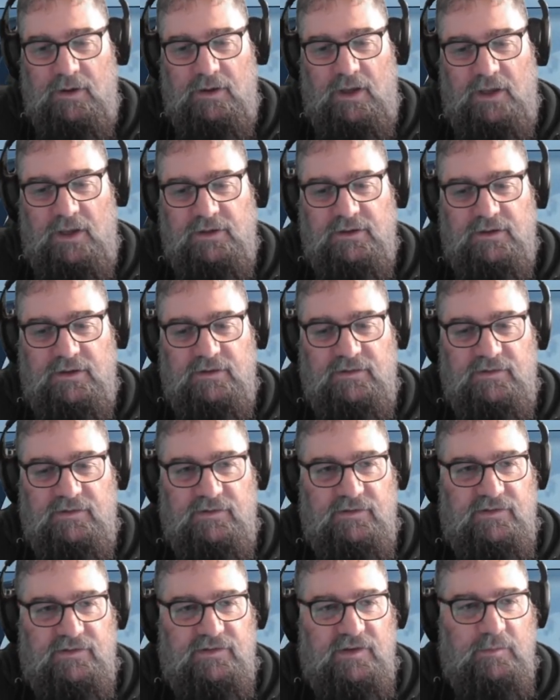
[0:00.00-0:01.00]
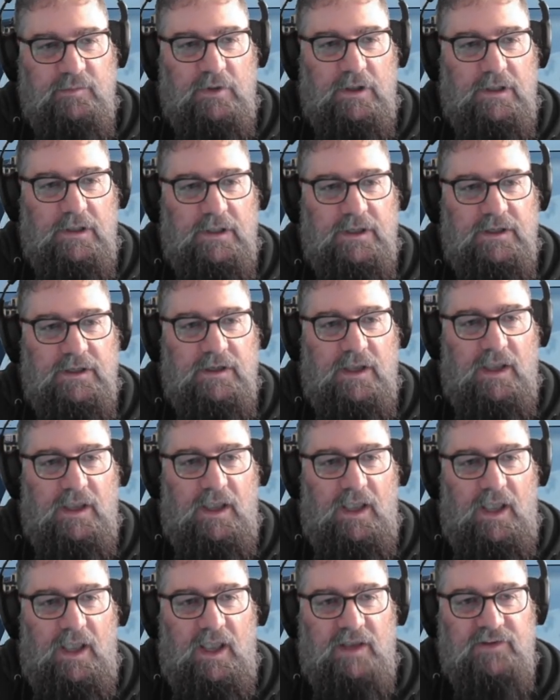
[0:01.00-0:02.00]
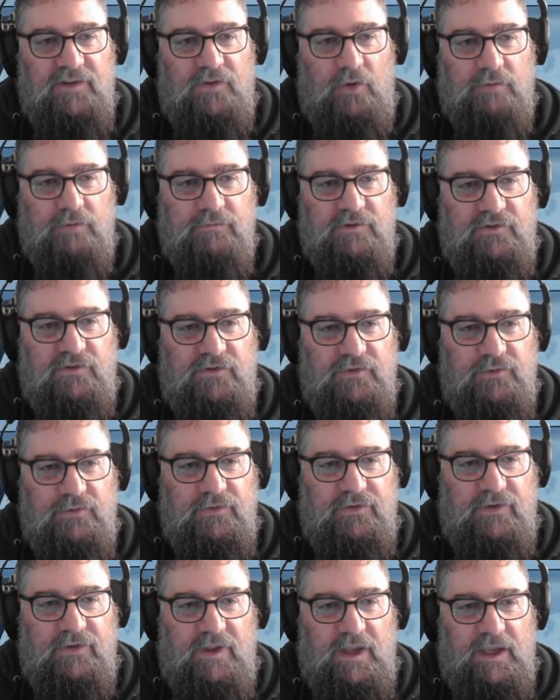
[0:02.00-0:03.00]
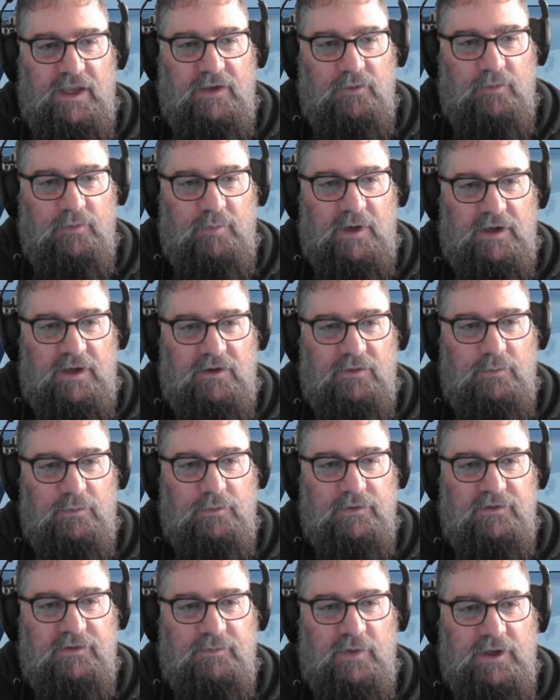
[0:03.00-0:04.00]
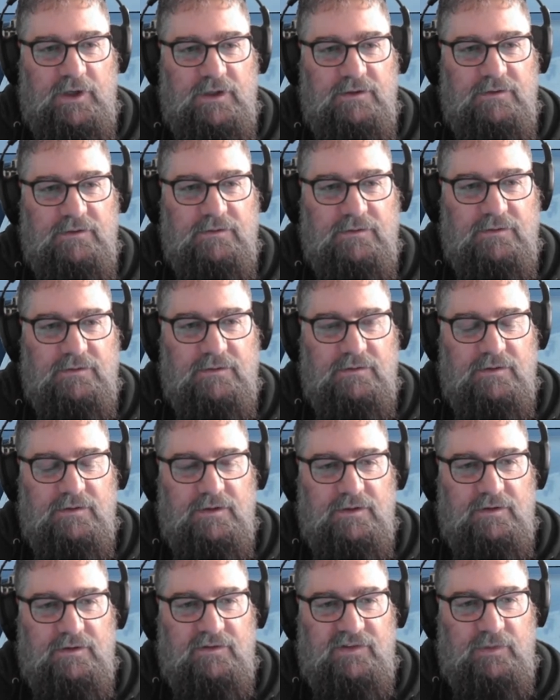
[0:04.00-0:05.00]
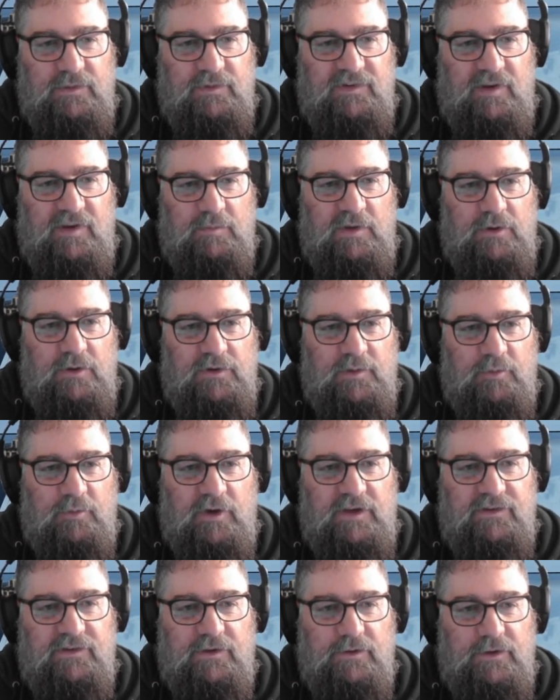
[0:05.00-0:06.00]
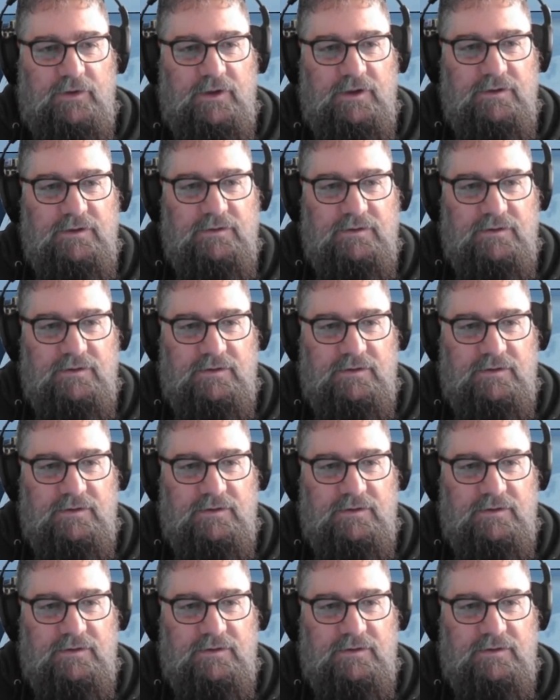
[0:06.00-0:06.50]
And similarly, as I reduce the handle back towards me, see what's happening on the brake cylinder?